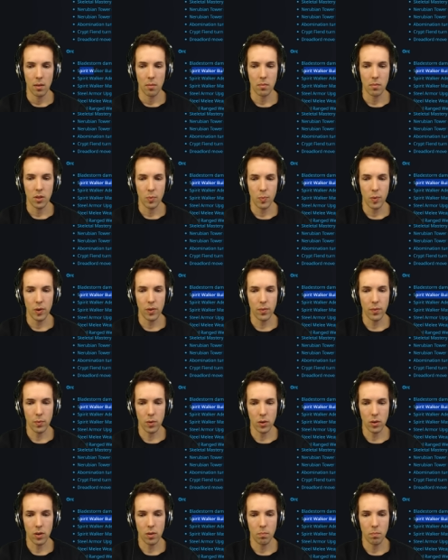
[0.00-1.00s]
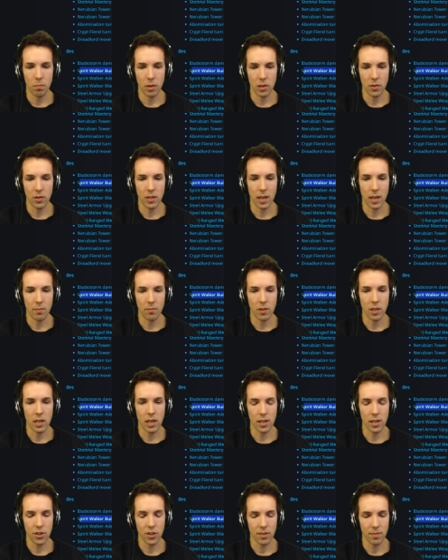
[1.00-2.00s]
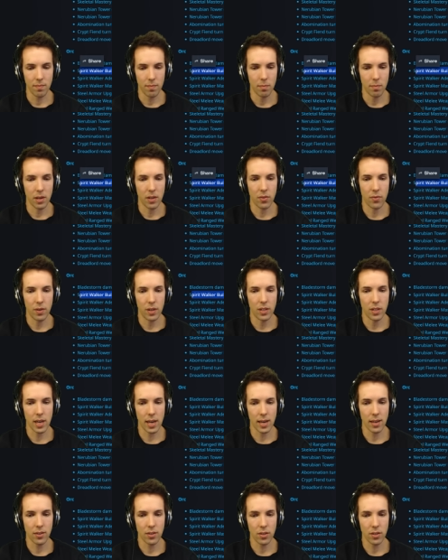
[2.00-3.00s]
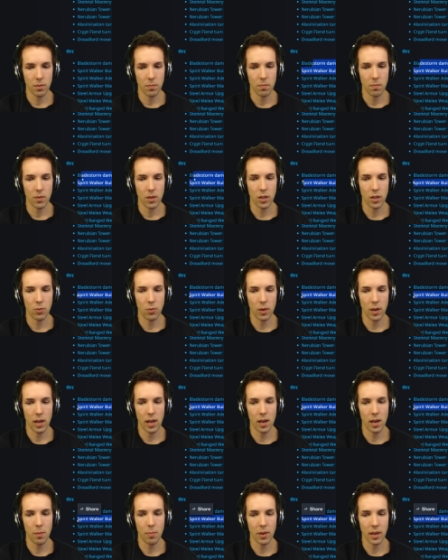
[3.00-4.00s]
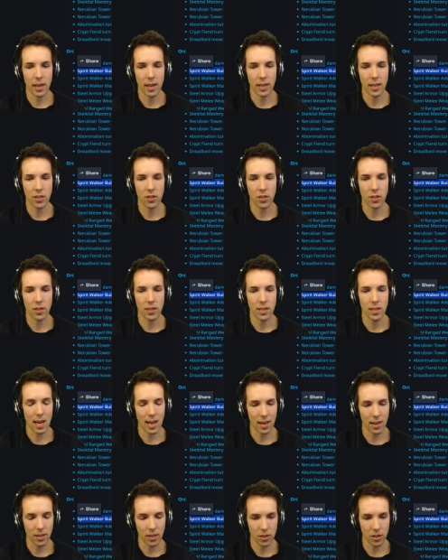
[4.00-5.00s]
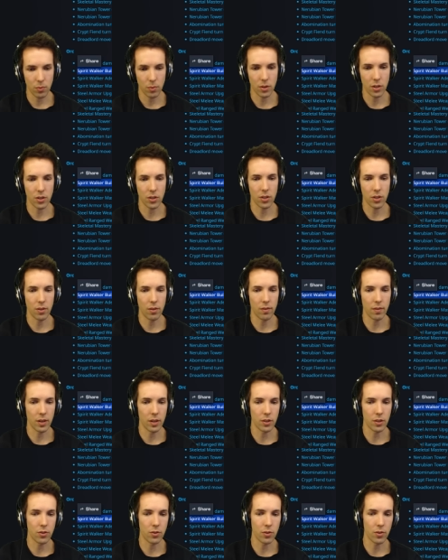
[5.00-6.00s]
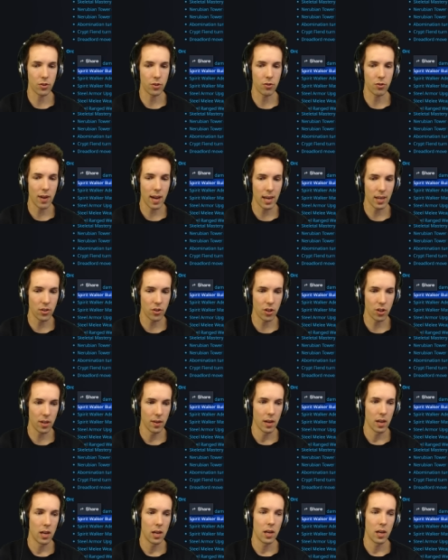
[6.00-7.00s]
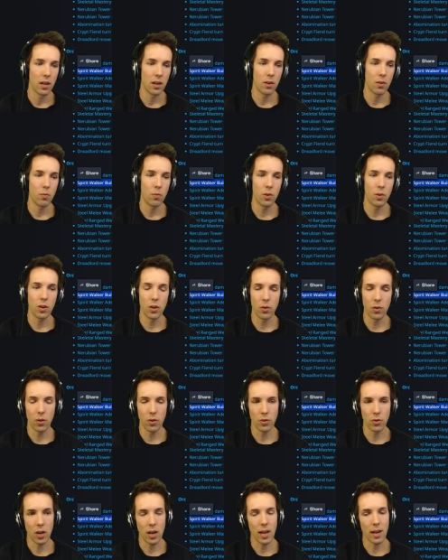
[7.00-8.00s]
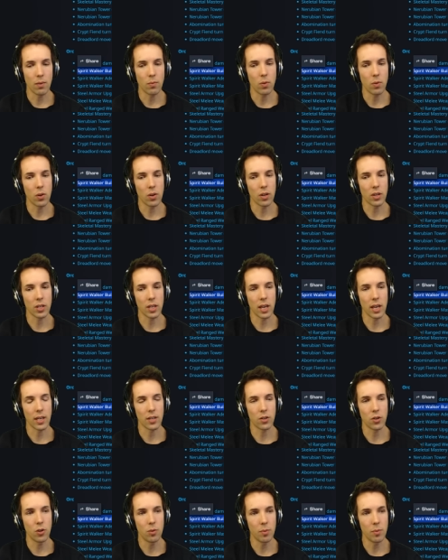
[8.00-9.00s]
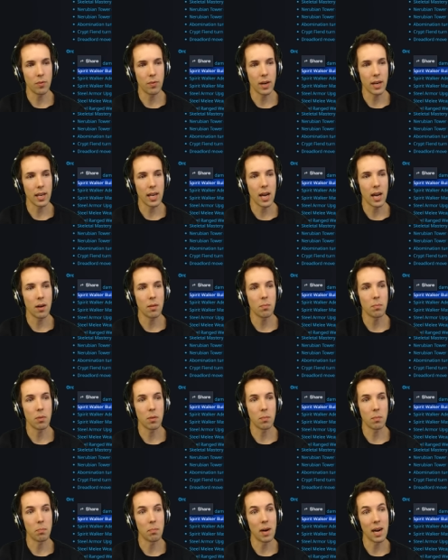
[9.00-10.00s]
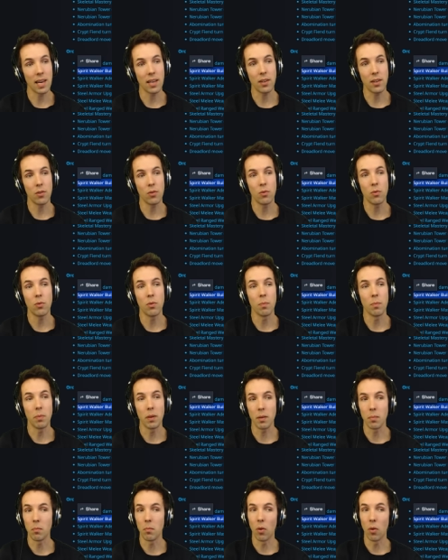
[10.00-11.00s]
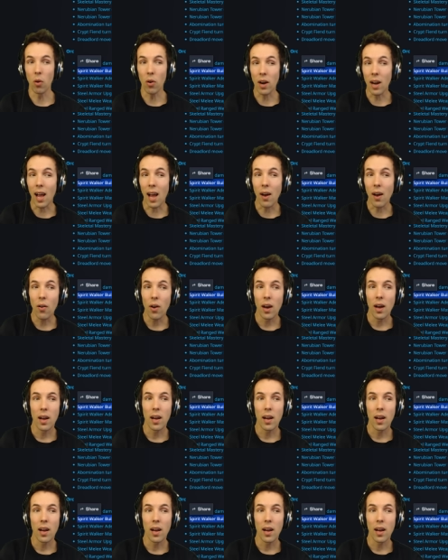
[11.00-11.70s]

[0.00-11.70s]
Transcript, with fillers: Spirit Walker build time reduction by 3 seconds. This will help against Talents, which is still a very strong strategy. We don't use a lot of walkers against human right now, but might do a bit more now.